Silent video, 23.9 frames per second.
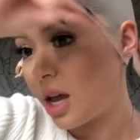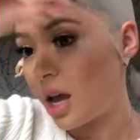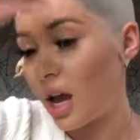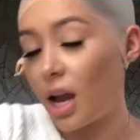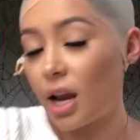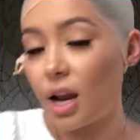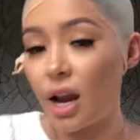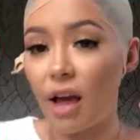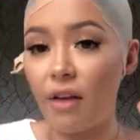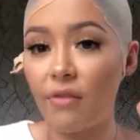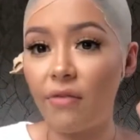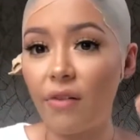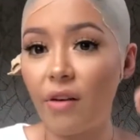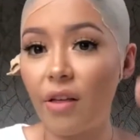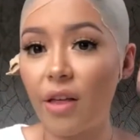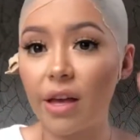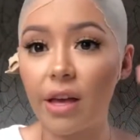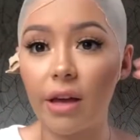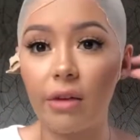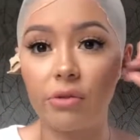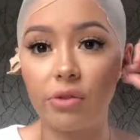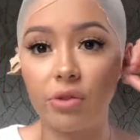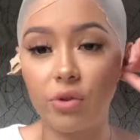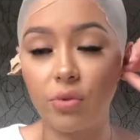and I felt like
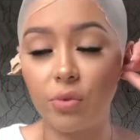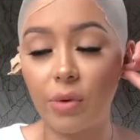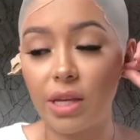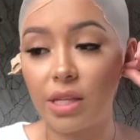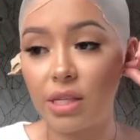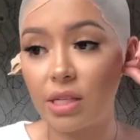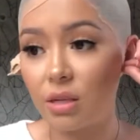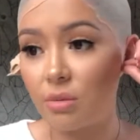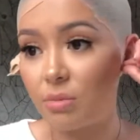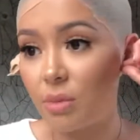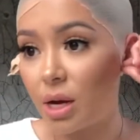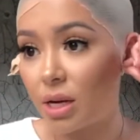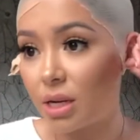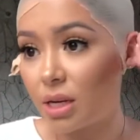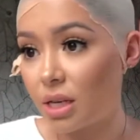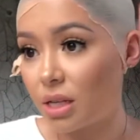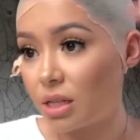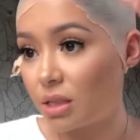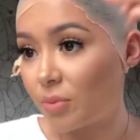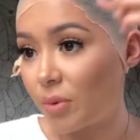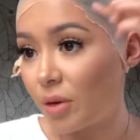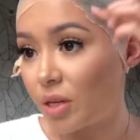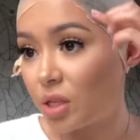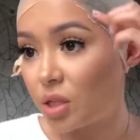I was just wasting money
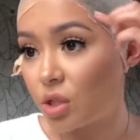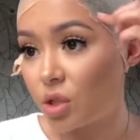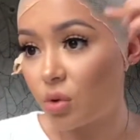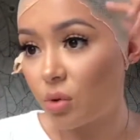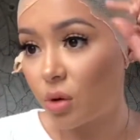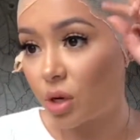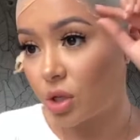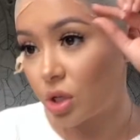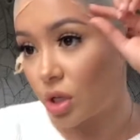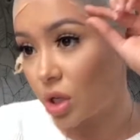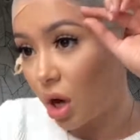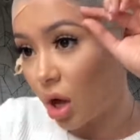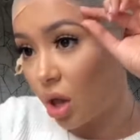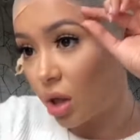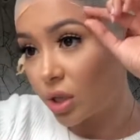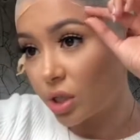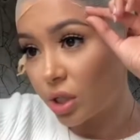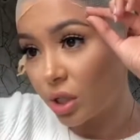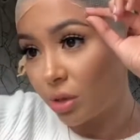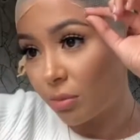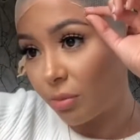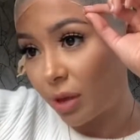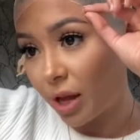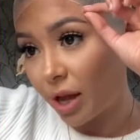spending $200
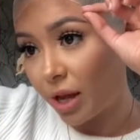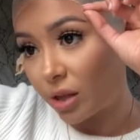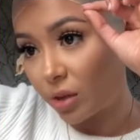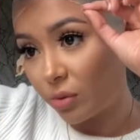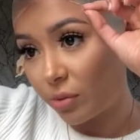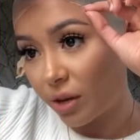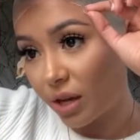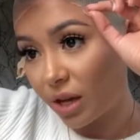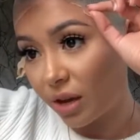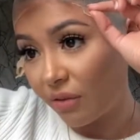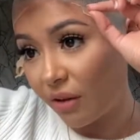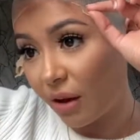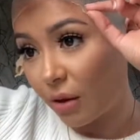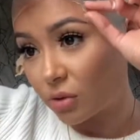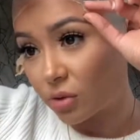on applying the wig if I